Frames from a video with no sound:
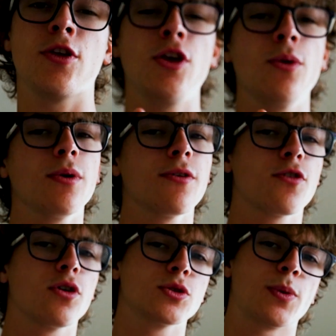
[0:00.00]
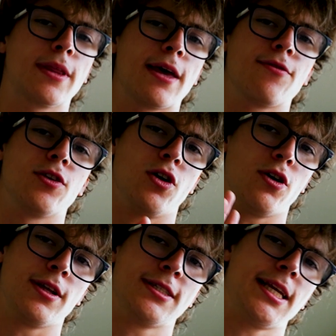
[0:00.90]
new one, of course, where they have an
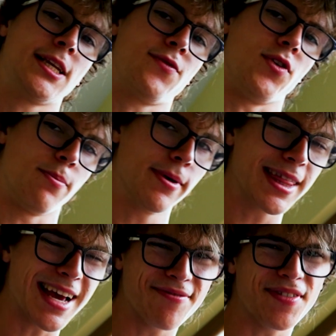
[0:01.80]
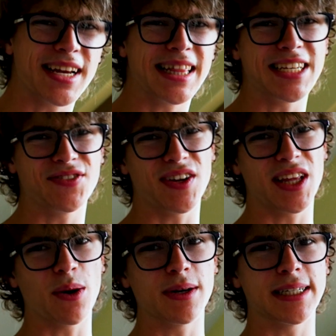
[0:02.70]
honest interview, but this
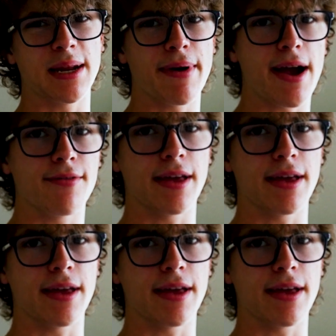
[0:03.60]
video isn't about